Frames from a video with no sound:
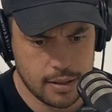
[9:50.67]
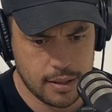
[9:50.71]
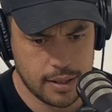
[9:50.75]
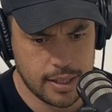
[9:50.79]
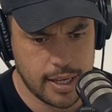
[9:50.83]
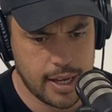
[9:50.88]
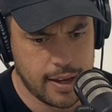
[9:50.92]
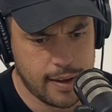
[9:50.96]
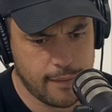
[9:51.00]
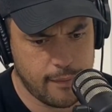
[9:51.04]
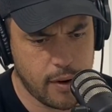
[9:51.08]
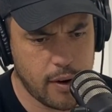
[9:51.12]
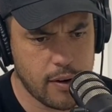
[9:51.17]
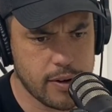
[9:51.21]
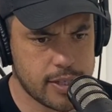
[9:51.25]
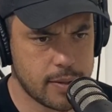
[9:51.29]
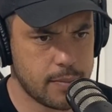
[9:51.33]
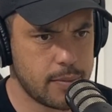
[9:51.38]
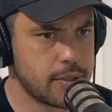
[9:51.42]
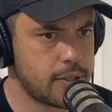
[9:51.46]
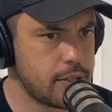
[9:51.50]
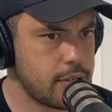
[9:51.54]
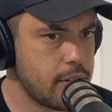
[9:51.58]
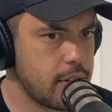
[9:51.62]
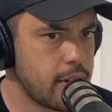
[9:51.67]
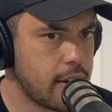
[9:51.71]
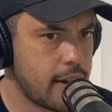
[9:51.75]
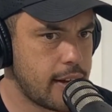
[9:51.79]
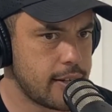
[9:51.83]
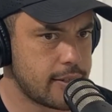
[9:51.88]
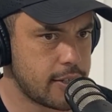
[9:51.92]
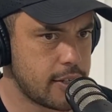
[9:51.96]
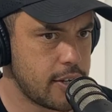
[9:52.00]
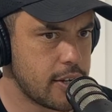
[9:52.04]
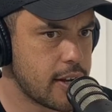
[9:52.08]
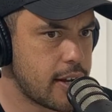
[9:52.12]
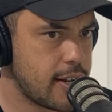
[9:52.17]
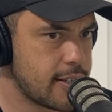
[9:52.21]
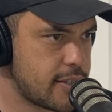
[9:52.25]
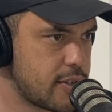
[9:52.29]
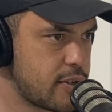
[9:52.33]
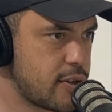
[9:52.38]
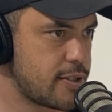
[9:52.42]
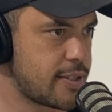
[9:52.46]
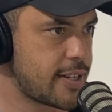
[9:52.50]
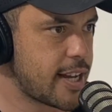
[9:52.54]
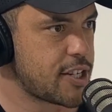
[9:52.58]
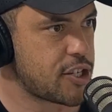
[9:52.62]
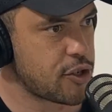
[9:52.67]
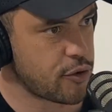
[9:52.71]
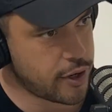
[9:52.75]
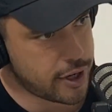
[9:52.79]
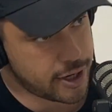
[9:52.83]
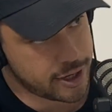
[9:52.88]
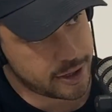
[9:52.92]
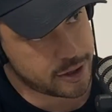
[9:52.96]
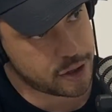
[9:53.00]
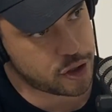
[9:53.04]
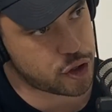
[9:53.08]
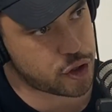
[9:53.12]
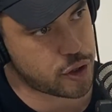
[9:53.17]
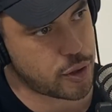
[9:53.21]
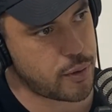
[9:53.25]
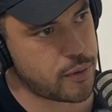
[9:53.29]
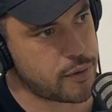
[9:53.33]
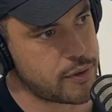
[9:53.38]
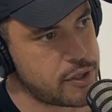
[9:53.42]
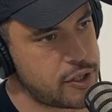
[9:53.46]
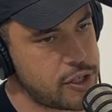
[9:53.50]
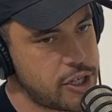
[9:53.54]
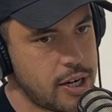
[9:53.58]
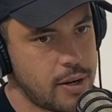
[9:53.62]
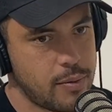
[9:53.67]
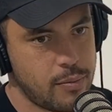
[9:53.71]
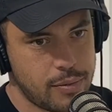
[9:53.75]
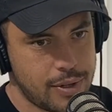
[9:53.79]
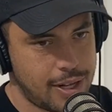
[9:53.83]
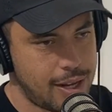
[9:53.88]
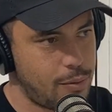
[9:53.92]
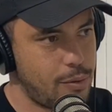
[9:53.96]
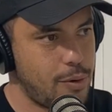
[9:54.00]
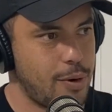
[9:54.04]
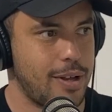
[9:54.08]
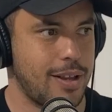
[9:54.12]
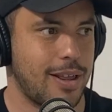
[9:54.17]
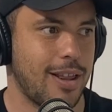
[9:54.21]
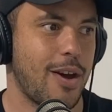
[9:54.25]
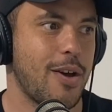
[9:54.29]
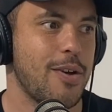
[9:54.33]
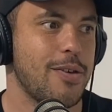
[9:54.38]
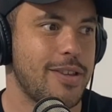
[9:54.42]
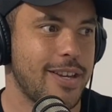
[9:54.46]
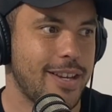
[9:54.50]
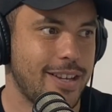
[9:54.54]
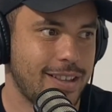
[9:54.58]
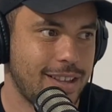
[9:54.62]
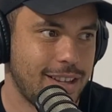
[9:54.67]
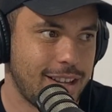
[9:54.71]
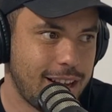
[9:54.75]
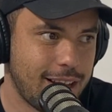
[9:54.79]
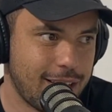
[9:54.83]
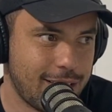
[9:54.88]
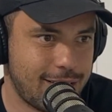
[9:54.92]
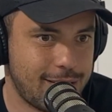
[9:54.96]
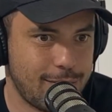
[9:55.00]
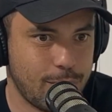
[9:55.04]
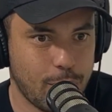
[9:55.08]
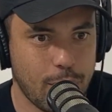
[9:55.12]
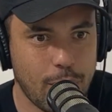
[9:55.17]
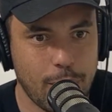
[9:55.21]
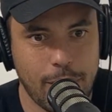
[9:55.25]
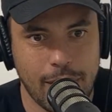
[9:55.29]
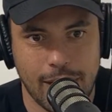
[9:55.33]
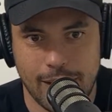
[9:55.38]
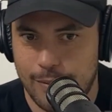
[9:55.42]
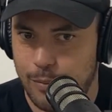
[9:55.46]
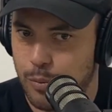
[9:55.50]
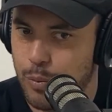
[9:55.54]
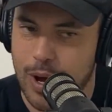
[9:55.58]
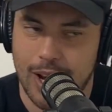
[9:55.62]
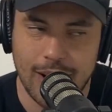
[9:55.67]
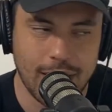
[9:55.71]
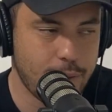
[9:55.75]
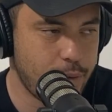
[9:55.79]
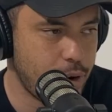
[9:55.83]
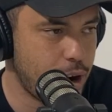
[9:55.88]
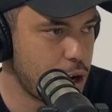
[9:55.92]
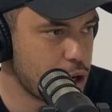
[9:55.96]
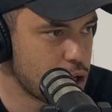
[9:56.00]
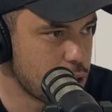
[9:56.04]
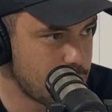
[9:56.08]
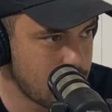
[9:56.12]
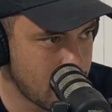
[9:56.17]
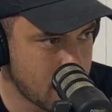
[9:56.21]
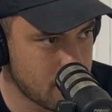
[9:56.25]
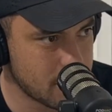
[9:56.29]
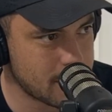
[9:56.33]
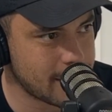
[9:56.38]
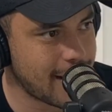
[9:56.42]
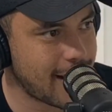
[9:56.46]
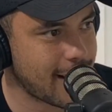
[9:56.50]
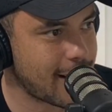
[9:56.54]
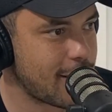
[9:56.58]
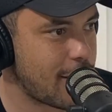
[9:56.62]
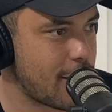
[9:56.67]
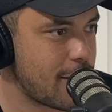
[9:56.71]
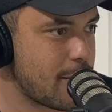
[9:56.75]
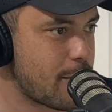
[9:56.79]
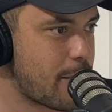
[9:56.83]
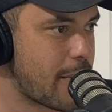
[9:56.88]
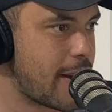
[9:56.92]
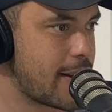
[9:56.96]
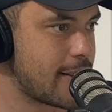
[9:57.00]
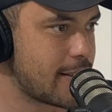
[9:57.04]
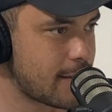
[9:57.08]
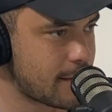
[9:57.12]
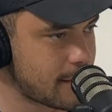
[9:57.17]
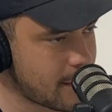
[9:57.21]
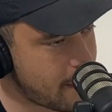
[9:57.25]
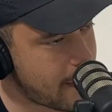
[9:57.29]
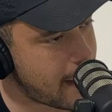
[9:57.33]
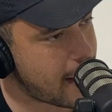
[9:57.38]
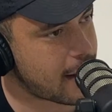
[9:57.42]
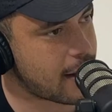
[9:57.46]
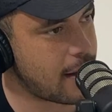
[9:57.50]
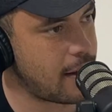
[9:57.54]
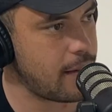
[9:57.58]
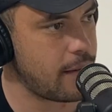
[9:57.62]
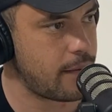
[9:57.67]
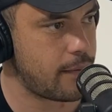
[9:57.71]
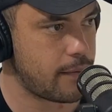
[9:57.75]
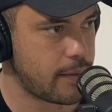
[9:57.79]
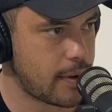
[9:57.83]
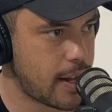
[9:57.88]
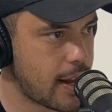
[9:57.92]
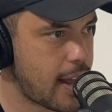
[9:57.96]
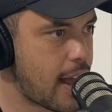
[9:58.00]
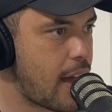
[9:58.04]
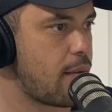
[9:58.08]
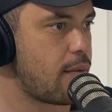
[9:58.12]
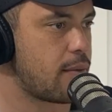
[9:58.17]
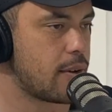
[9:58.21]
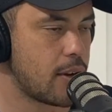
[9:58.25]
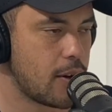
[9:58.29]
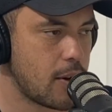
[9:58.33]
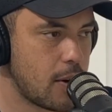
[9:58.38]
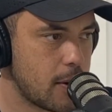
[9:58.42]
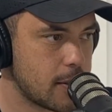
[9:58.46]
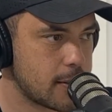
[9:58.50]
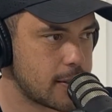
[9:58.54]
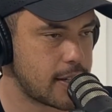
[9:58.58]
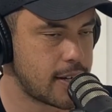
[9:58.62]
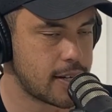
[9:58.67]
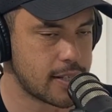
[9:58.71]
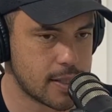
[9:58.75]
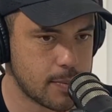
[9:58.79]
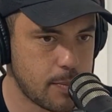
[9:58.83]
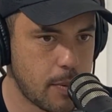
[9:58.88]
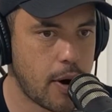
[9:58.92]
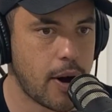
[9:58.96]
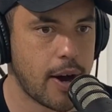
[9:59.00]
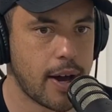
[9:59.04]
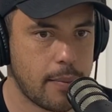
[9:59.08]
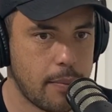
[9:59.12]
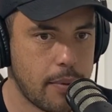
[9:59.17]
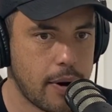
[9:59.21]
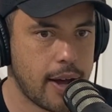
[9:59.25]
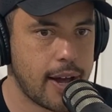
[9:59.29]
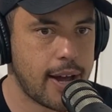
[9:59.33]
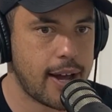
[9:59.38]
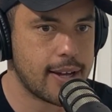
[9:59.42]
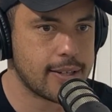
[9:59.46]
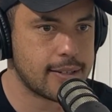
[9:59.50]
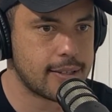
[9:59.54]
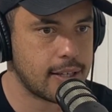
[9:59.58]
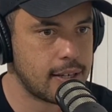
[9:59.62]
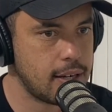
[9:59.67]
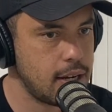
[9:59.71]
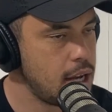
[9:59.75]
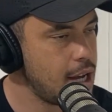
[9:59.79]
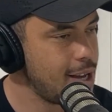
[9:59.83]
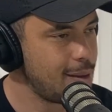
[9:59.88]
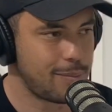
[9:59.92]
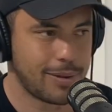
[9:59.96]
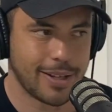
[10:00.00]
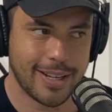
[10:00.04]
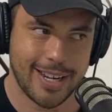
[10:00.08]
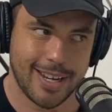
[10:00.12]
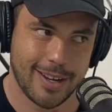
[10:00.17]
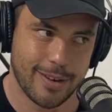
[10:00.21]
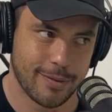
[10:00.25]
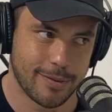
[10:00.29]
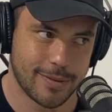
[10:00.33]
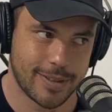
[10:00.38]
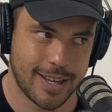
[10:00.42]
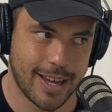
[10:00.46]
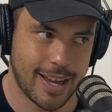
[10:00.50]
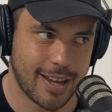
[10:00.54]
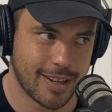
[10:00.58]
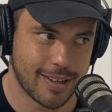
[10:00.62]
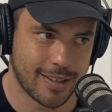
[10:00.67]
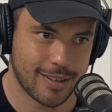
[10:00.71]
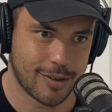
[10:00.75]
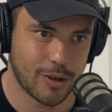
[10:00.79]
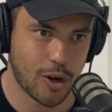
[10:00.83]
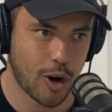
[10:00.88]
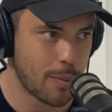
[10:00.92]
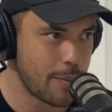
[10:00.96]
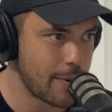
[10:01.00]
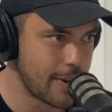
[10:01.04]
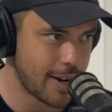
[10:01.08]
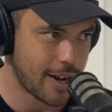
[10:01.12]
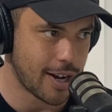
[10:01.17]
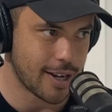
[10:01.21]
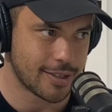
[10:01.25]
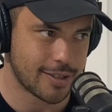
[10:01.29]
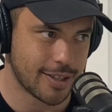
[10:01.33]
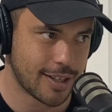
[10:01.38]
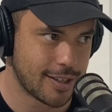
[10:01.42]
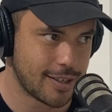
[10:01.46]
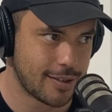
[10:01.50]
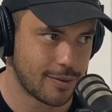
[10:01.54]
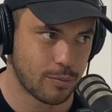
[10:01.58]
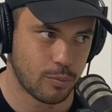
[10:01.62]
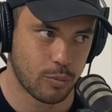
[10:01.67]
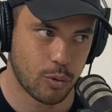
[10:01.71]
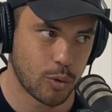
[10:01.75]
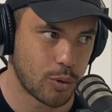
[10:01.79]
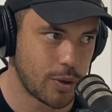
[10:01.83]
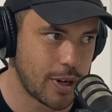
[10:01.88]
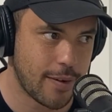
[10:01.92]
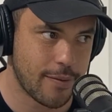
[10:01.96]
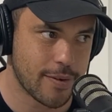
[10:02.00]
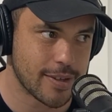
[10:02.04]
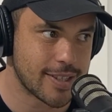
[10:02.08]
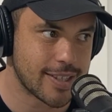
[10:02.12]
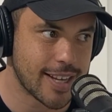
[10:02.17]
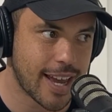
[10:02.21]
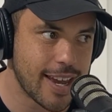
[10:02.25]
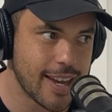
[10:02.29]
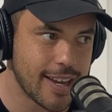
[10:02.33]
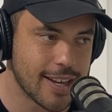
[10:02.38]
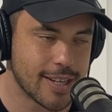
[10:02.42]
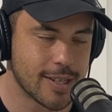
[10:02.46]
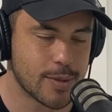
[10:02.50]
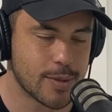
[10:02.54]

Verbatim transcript: yeah, very similar to you guys. So you guys are in a saturated industry with the gym. We're like we we're clothing. Like we've had well over 100 people start clothing brands off the back of like our vlogs and inspired by us, and plenty of that copied us and will never say it